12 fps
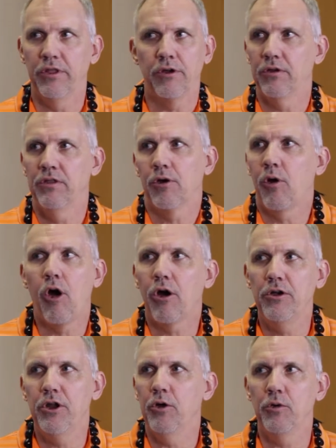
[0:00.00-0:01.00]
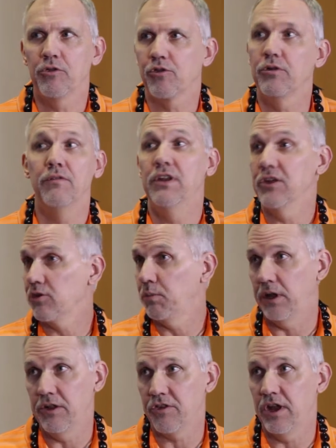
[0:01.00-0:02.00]
There are no sort of
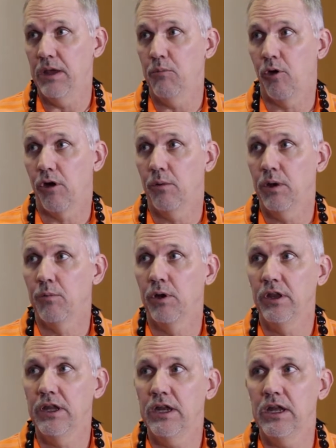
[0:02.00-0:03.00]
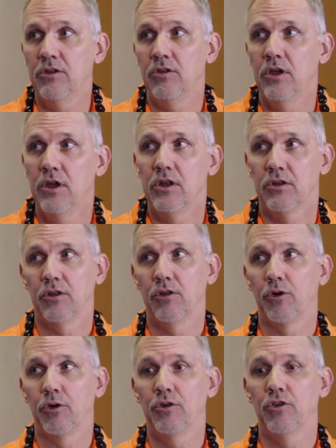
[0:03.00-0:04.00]
disciplines anymore. We really need to
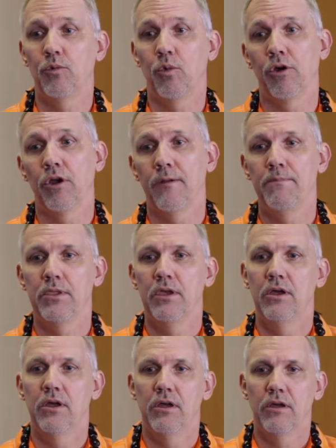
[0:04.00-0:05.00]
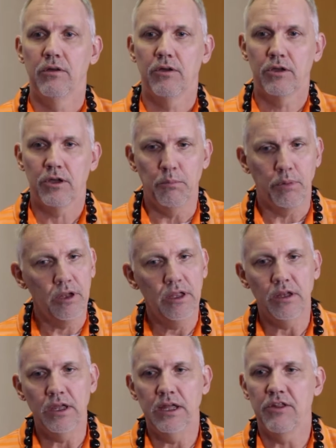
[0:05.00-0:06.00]
learn to work
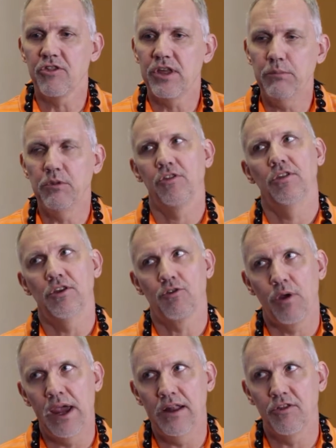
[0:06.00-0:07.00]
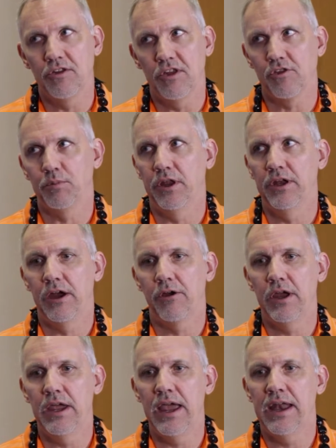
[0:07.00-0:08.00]
completely and seamlessly
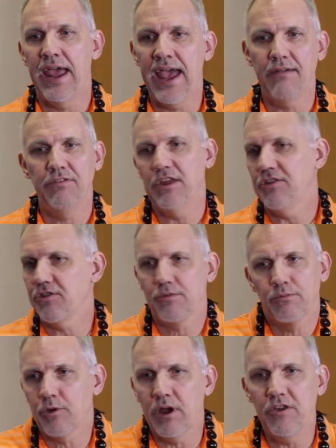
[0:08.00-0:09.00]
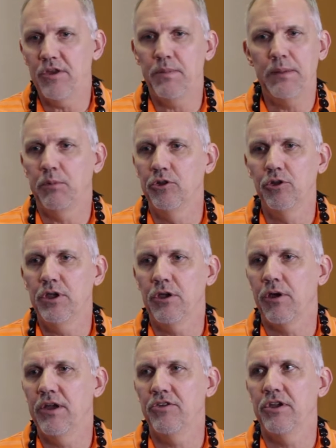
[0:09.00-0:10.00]
transdisciplinary and have these crazy people doing
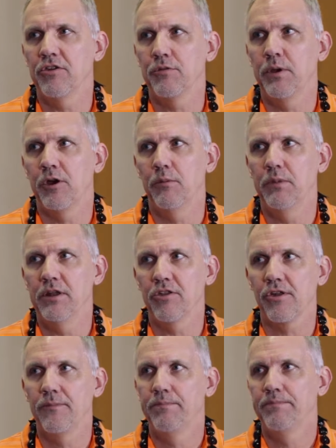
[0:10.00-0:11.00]
crazy experiments.